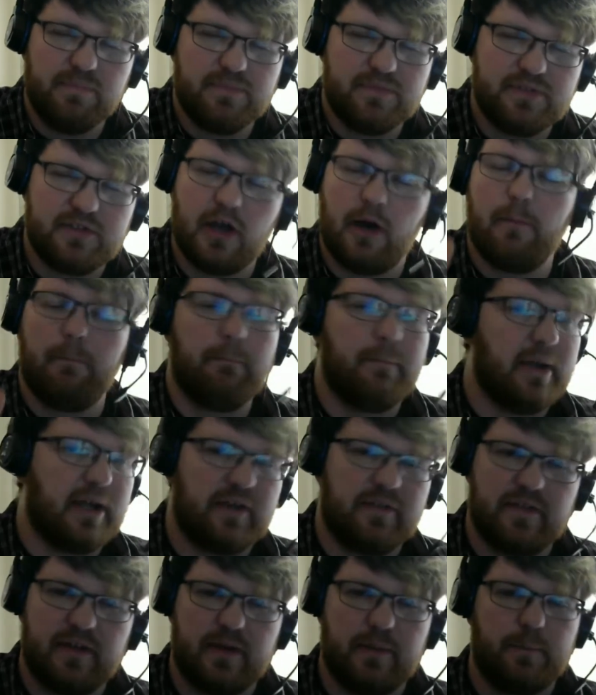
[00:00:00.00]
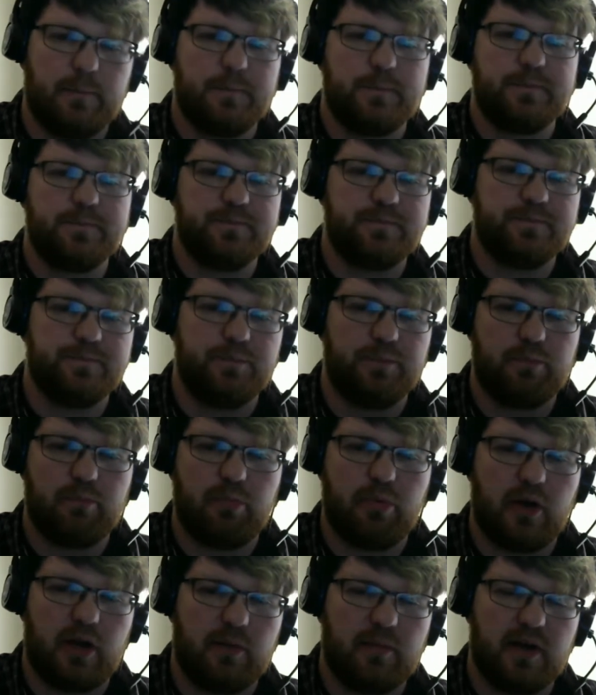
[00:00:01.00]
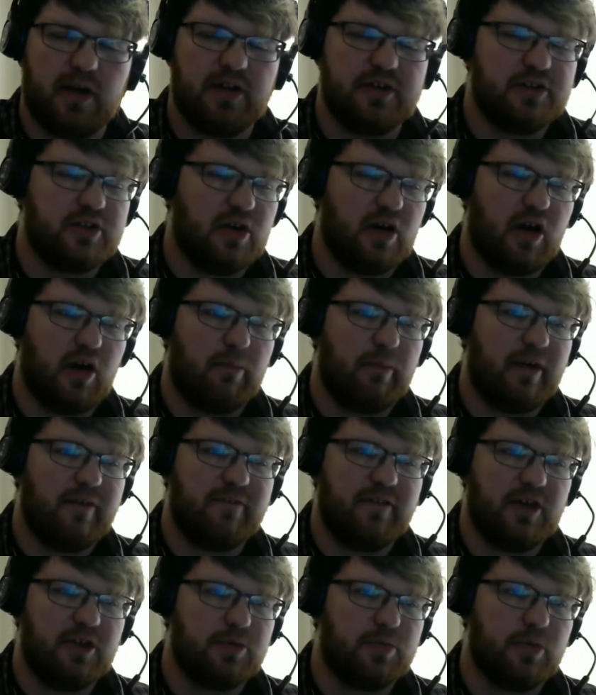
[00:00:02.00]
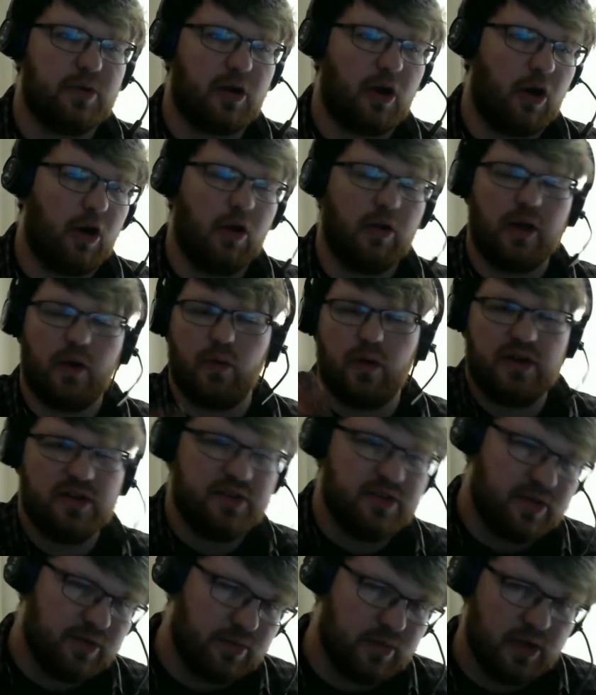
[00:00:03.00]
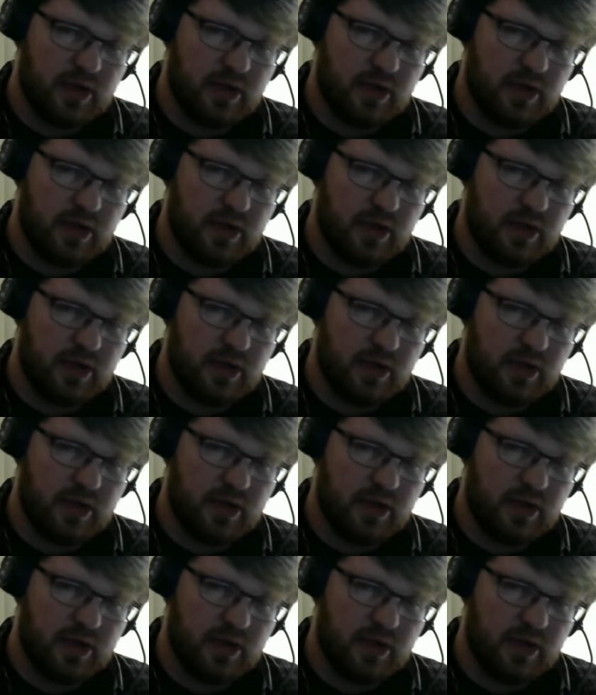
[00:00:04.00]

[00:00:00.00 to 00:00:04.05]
dumping them pretty much on my Facebook all at once.